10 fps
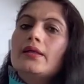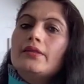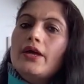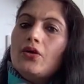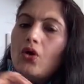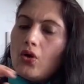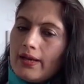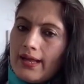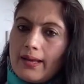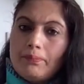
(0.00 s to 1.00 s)
they are all
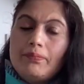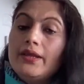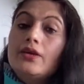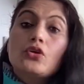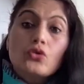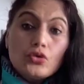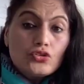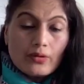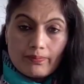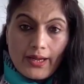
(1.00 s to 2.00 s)
happening, good
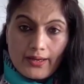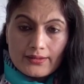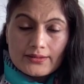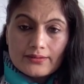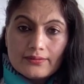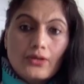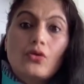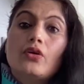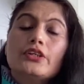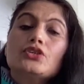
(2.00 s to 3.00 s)
or bad,
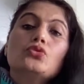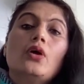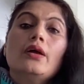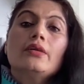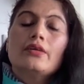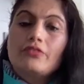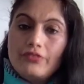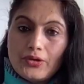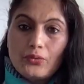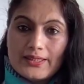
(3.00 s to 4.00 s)
according to our
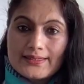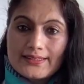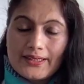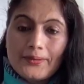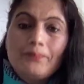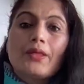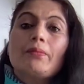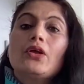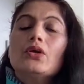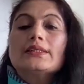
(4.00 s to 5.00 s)
frequency.
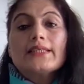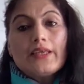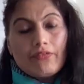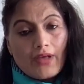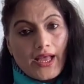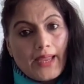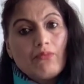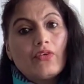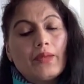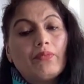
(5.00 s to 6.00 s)
Because if
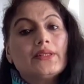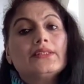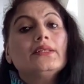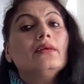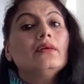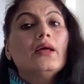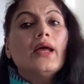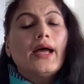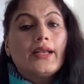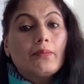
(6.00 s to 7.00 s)
I'm vibrating
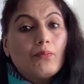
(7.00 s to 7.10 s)
at a